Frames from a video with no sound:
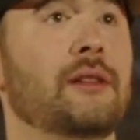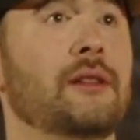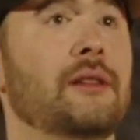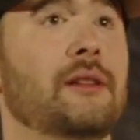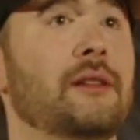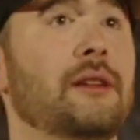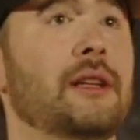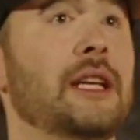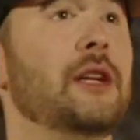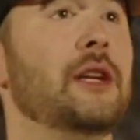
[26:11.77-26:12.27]

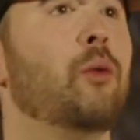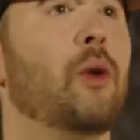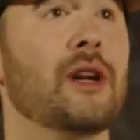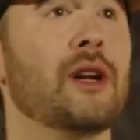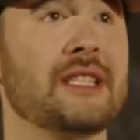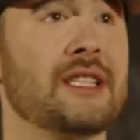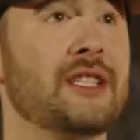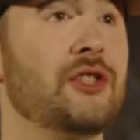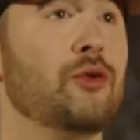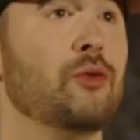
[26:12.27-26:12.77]
He
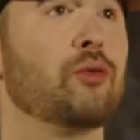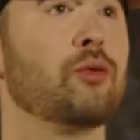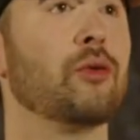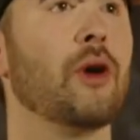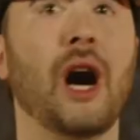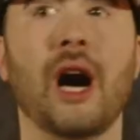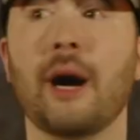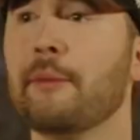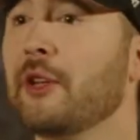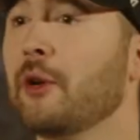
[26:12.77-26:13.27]
wants to
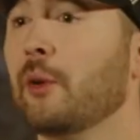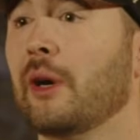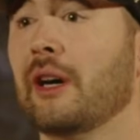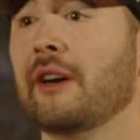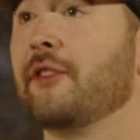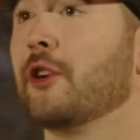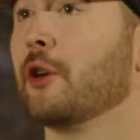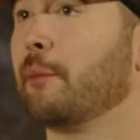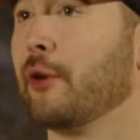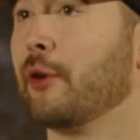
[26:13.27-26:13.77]
rob you of
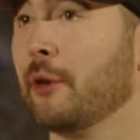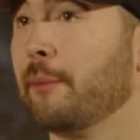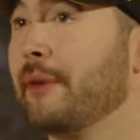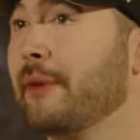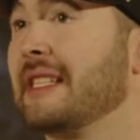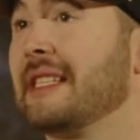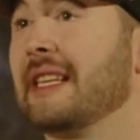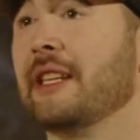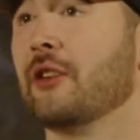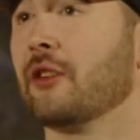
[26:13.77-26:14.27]
your purpose
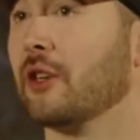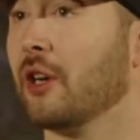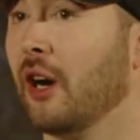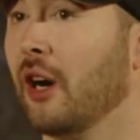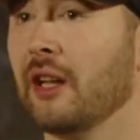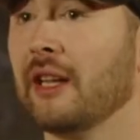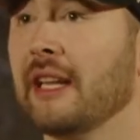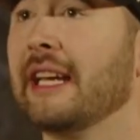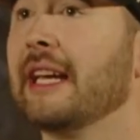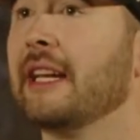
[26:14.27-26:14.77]
and your
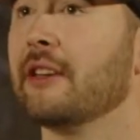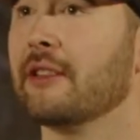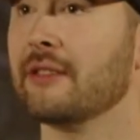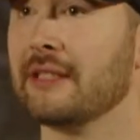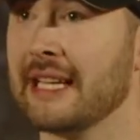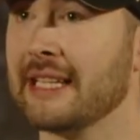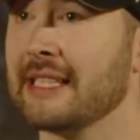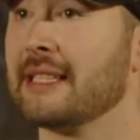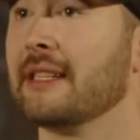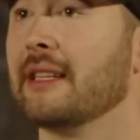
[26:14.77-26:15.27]
calling and your
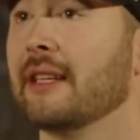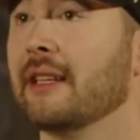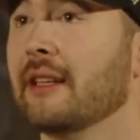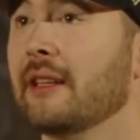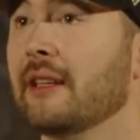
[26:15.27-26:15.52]
destiny.